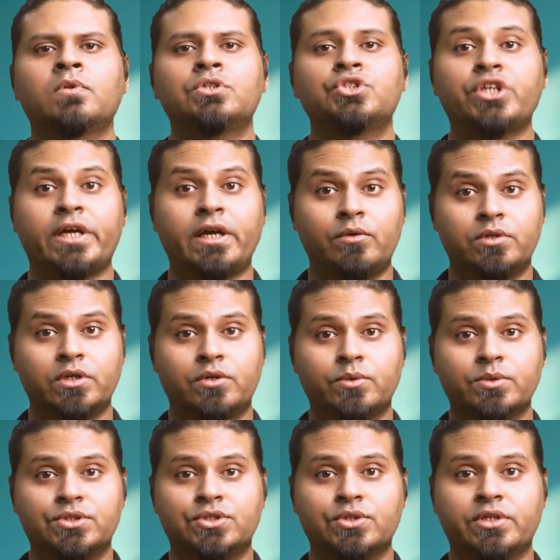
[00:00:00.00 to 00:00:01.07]
Check out the
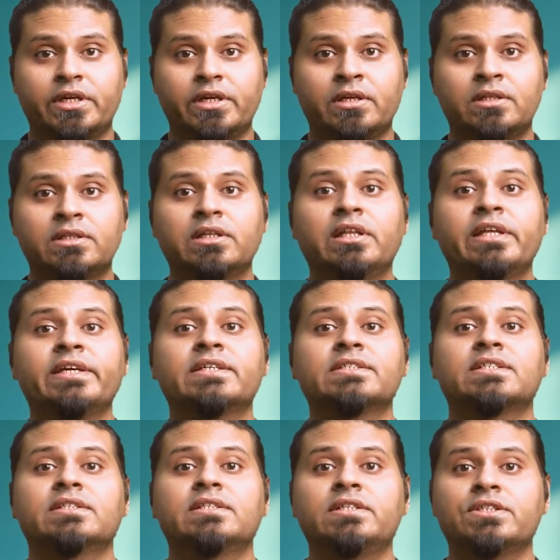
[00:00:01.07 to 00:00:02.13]
course today. The link
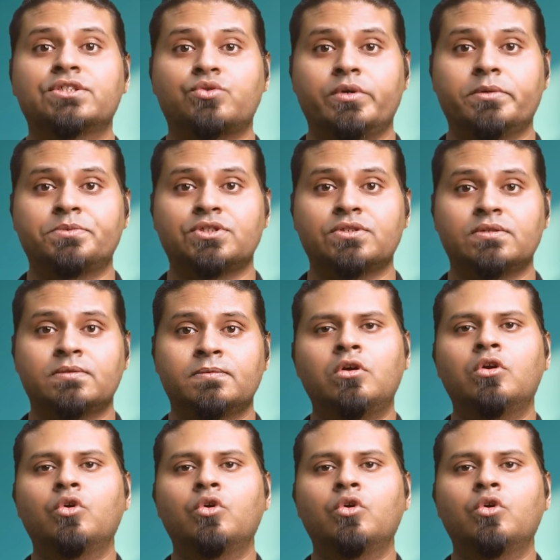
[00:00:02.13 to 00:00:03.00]
is in the description.